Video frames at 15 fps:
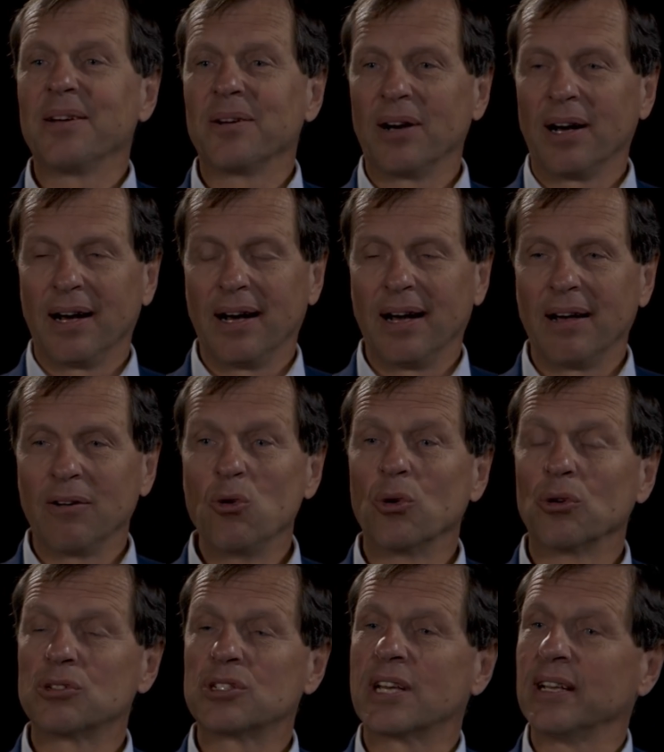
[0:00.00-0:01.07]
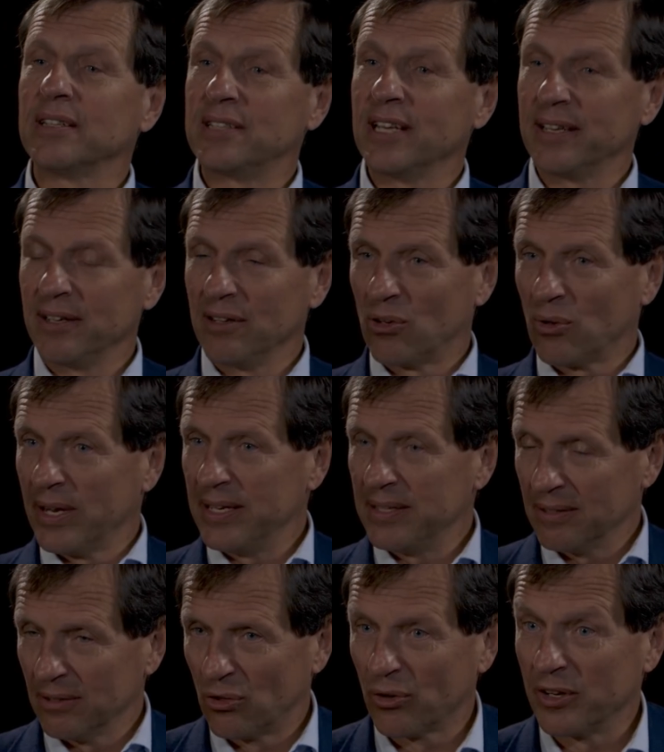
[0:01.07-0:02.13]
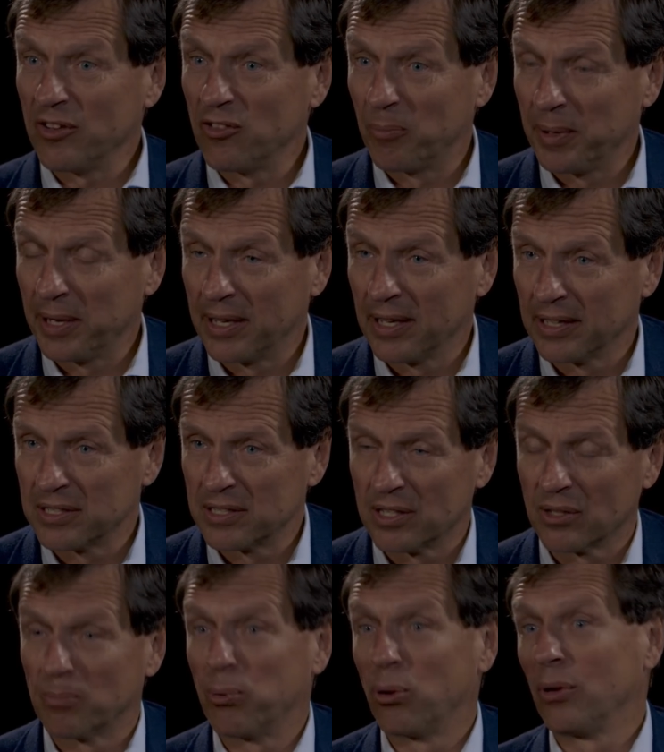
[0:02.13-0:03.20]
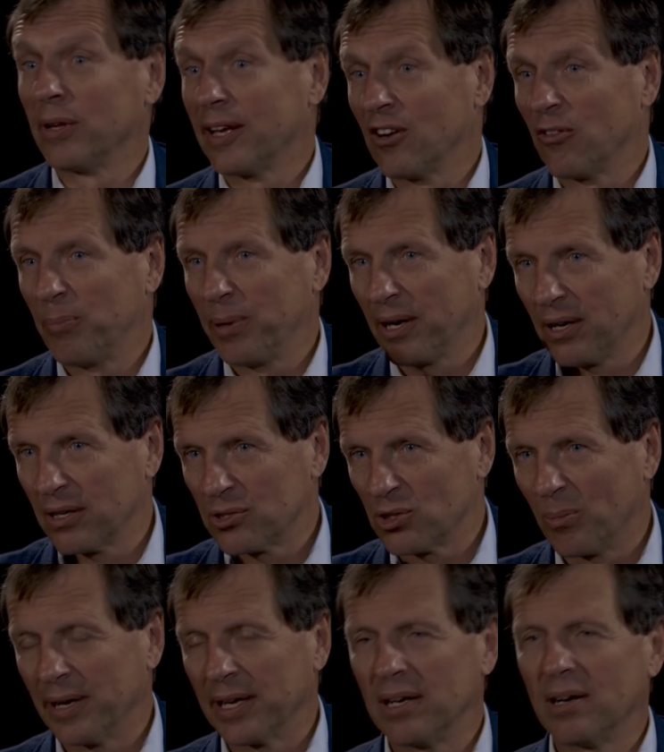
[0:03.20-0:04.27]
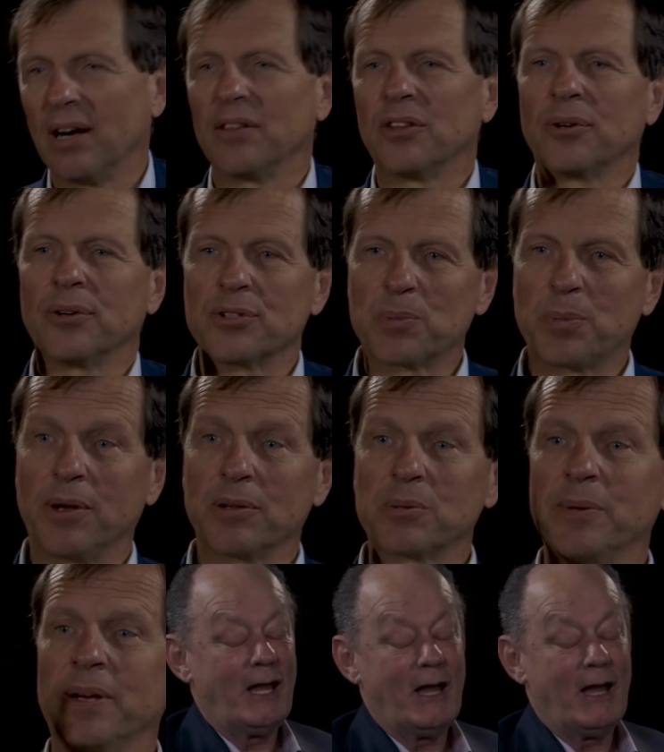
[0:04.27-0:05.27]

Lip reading: who is taking great grief because they're pulling out of Paris. Oh, my God, they're responsible for that.